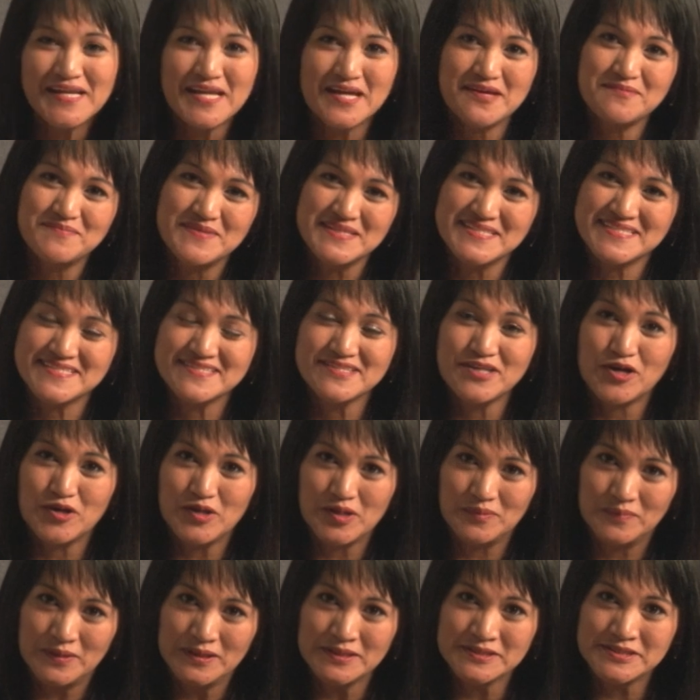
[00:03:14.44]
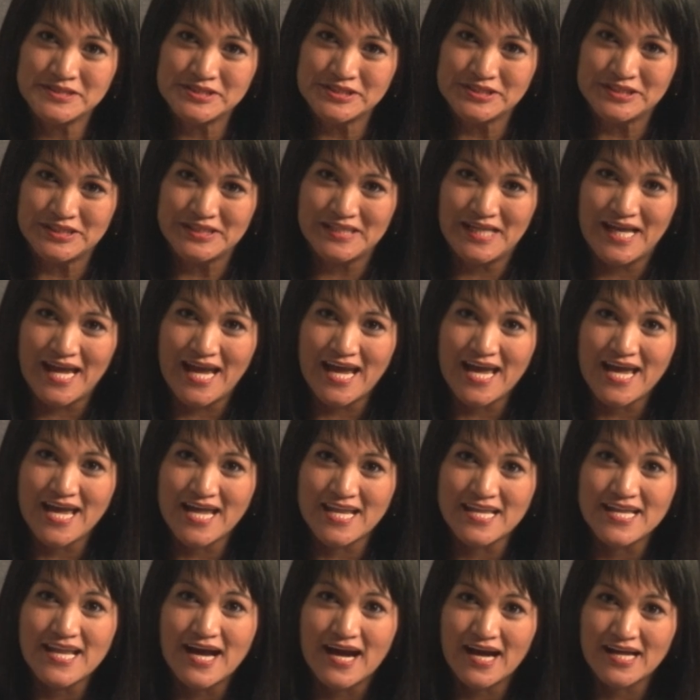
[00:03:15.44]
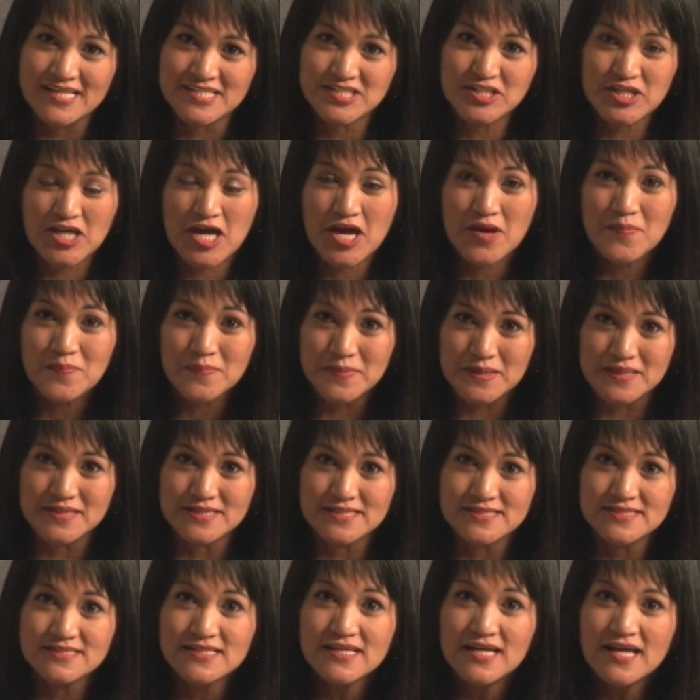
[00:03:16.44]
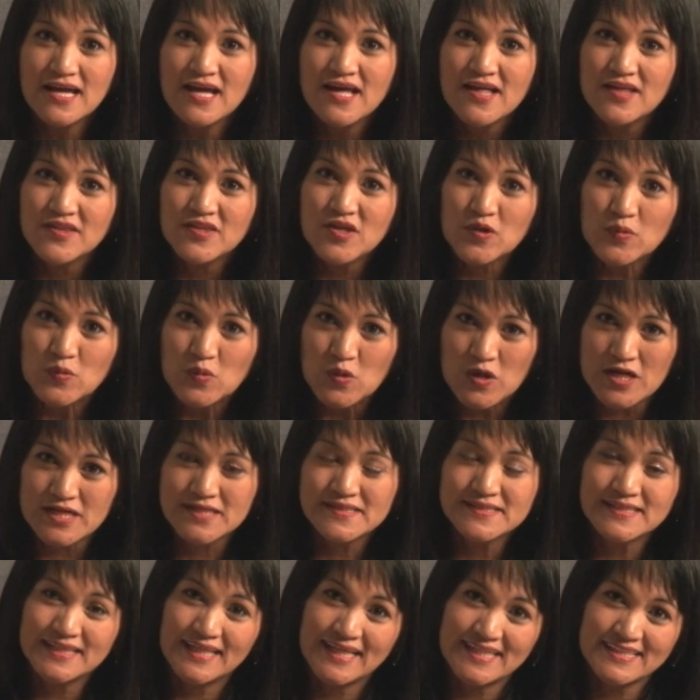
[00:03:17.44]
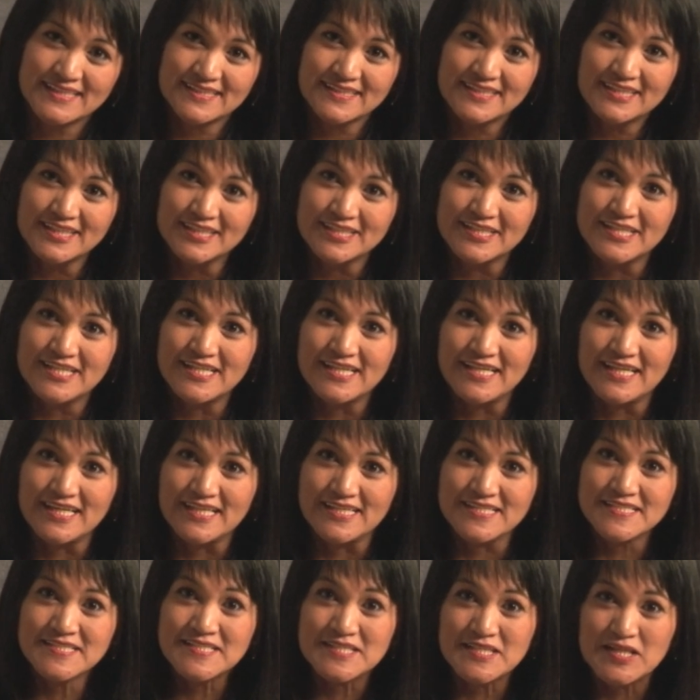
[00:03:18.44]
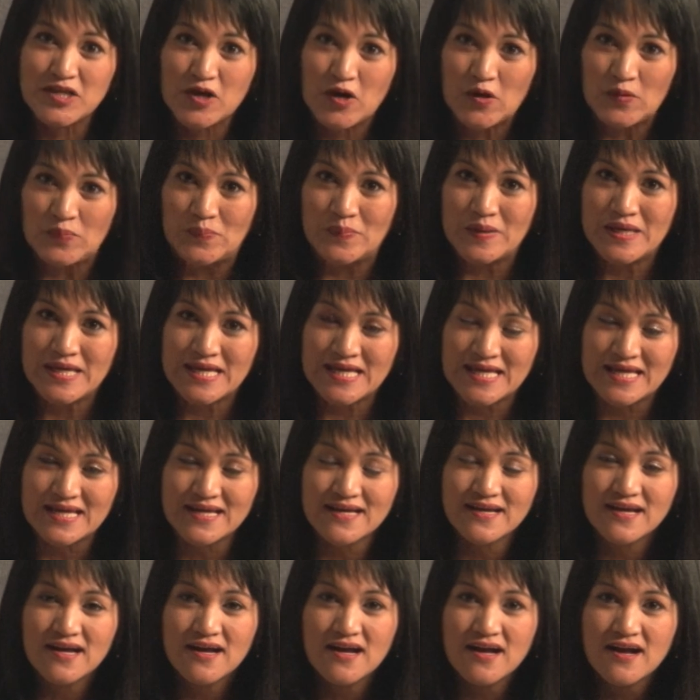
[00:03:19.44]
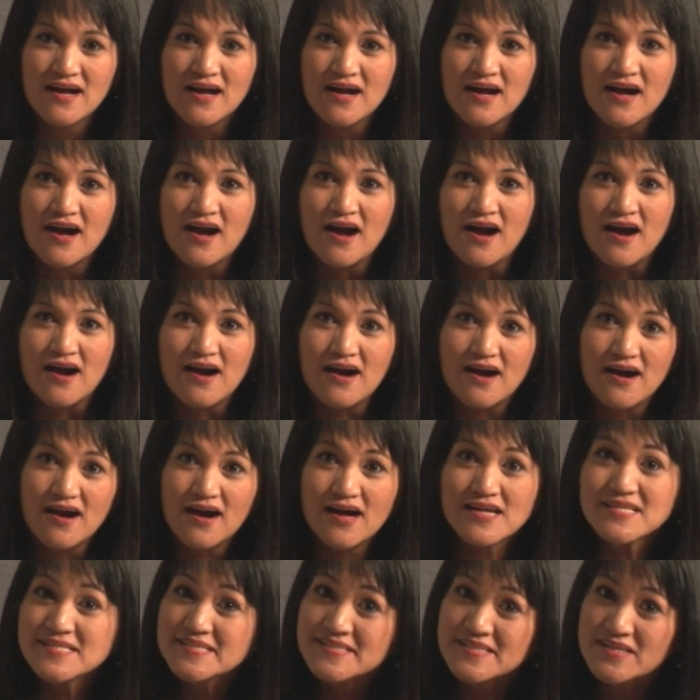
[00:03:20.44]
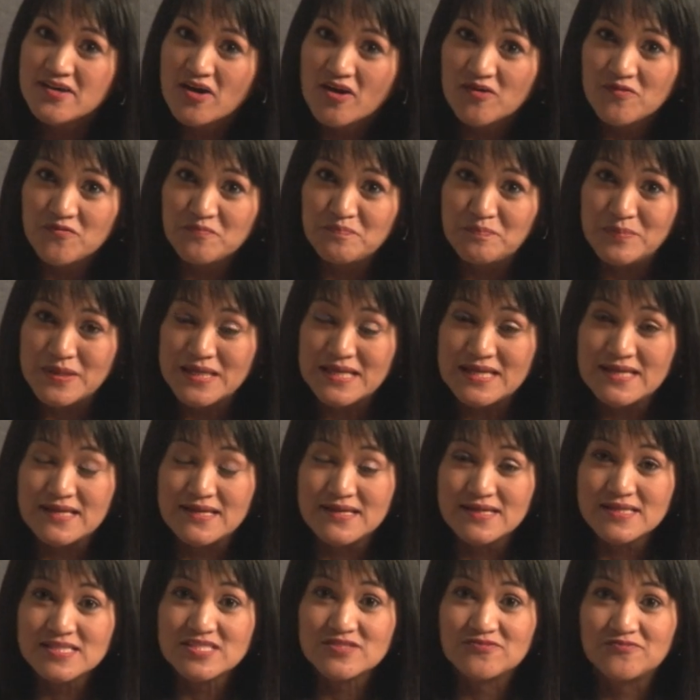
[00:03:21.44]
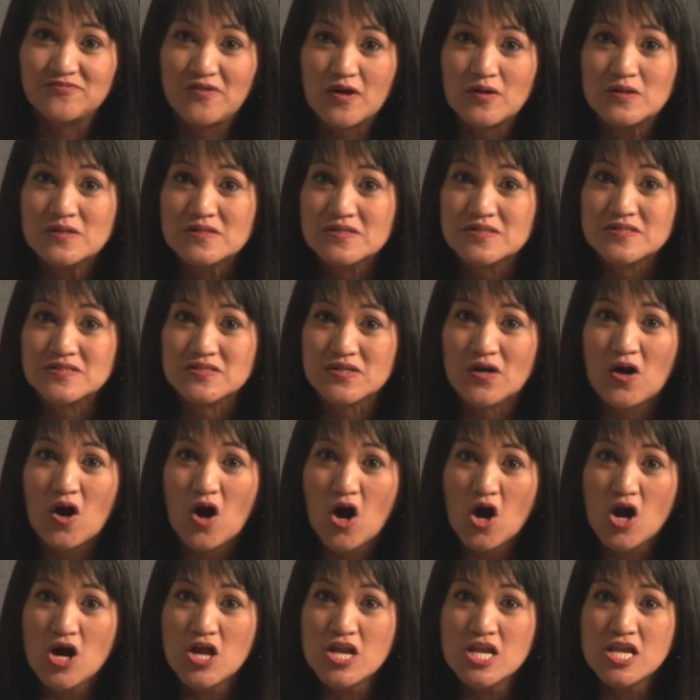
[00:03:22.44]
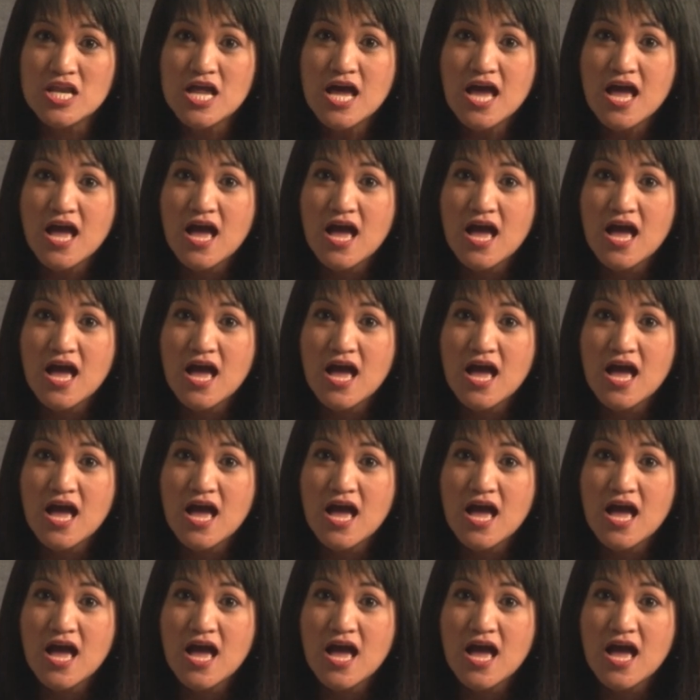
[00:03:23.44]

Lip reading: name is Nona Muldoon and I champion the work-related learning COP. Our COP is focused on